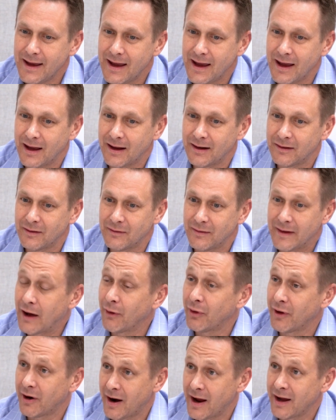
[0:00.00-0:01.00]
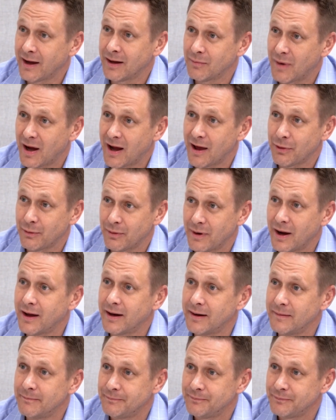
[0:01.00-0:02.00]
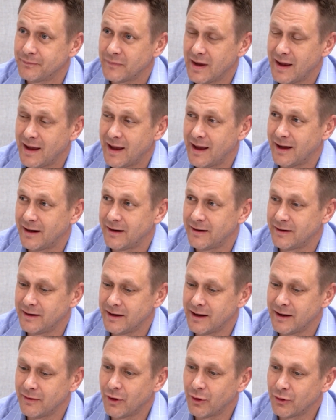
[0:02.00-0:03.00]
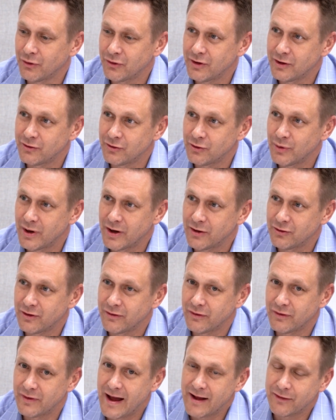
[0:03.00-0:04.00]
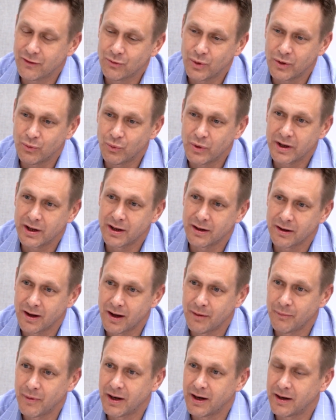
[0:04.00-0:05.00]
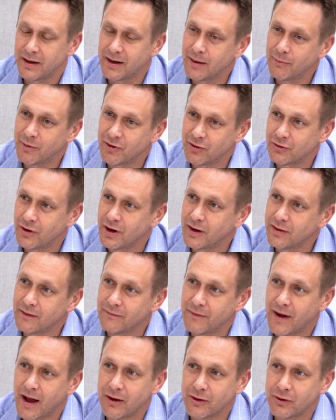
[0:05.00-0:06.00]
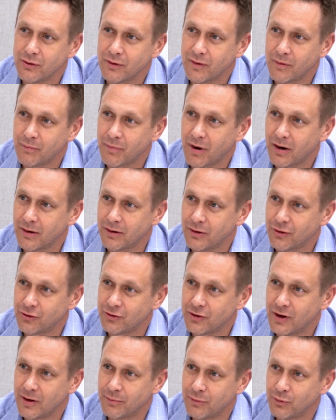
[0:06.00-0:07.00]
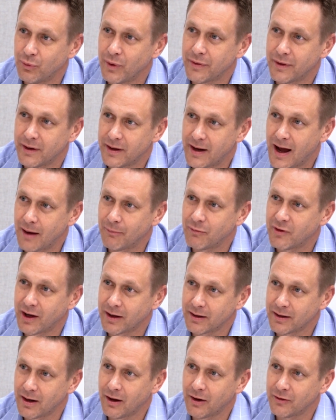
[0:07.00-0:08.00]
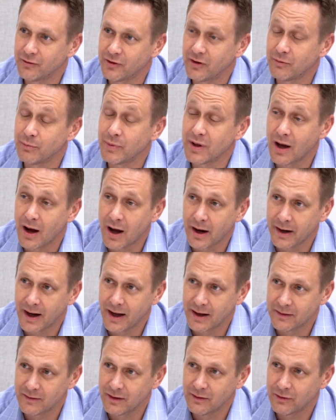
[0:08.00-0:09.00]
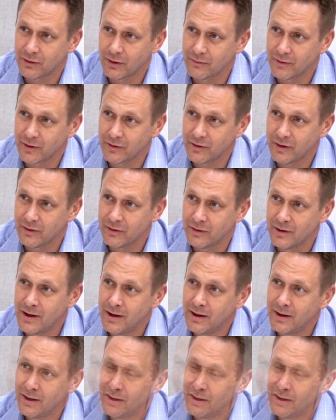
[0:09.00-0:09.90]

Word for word: And now they're hanging by a thread and in those situations, that's when we can come in and demonstrate the value of a partnership with Adopt Technologies beyond IT services.